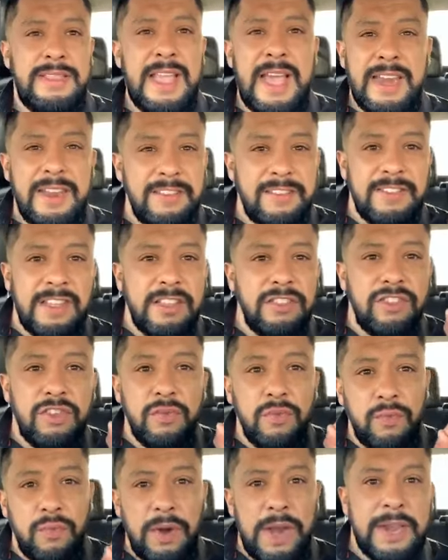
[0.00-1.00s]
That is a
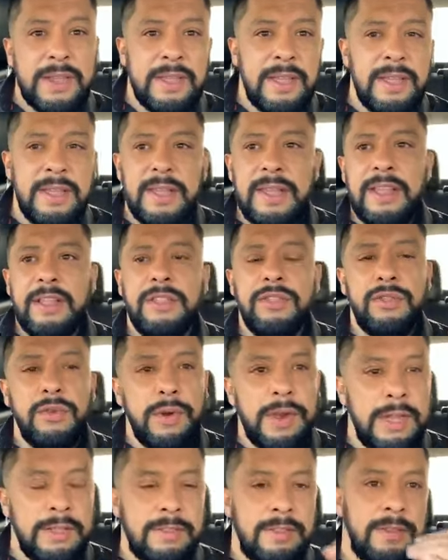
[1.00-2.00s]
direct
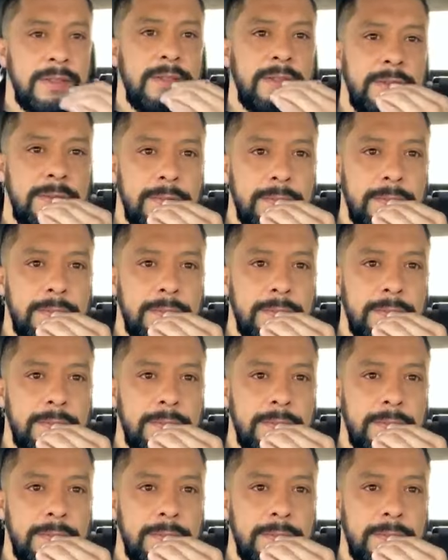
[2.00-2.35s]
threat.